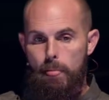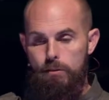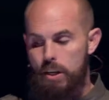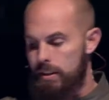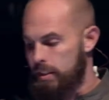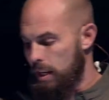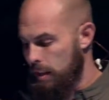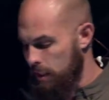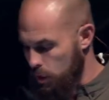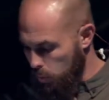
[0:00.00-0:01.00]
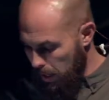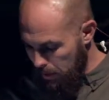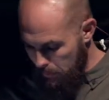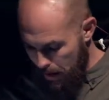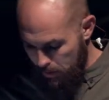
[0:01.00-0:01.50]
Jesus said it this way
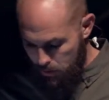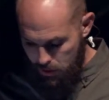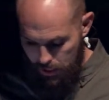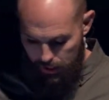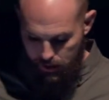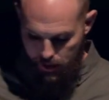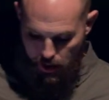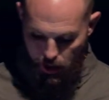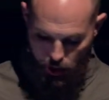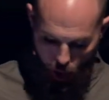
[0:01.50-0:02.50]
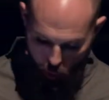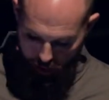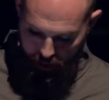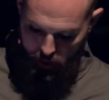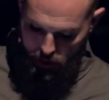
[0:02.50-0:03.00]
in Matthew 6 No
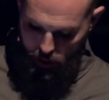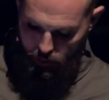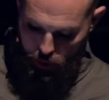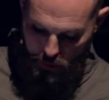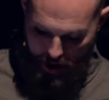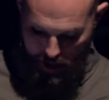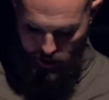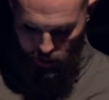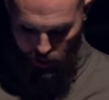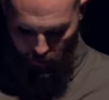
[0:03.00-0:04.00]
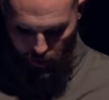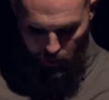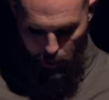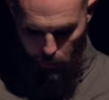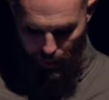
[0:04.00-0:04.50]
one can serve two masters, for either
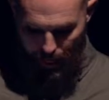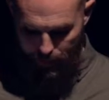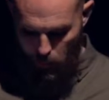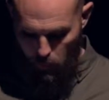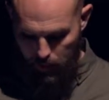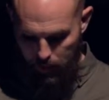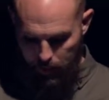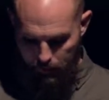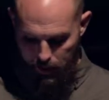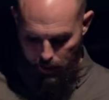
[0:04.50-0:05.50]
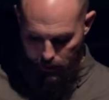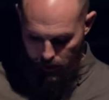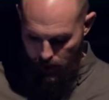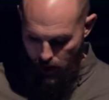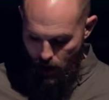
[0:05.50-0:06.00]
he will hate the one and love the other,
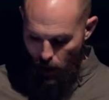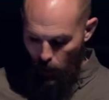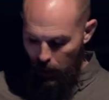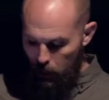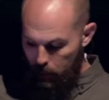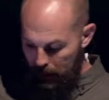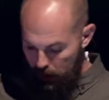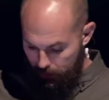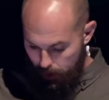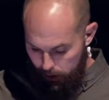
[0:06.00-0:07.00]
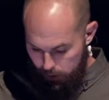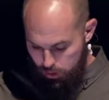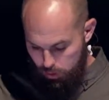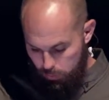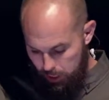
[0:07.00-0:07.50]
or he will be devoted
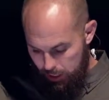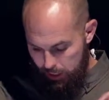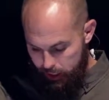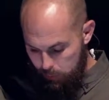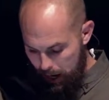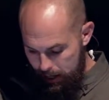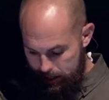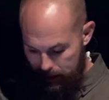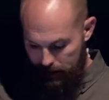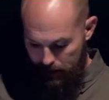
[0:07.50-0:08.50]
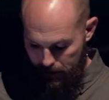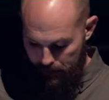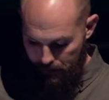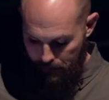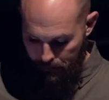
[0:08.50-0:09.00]
to the one and despise the other.
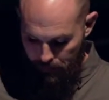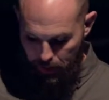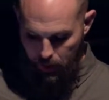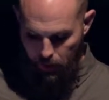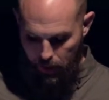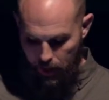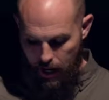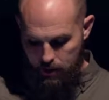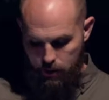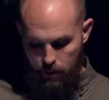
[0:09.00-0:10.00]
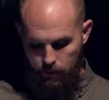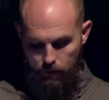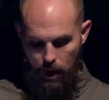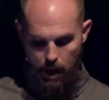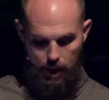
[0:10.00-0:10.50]
You cannot serve
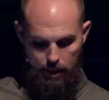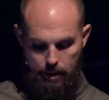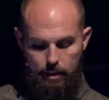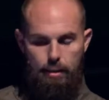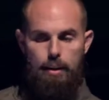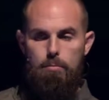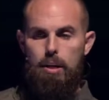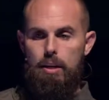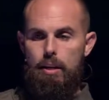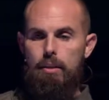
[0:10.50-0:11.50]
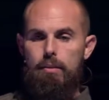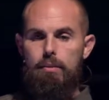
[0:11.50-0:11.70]
God and money.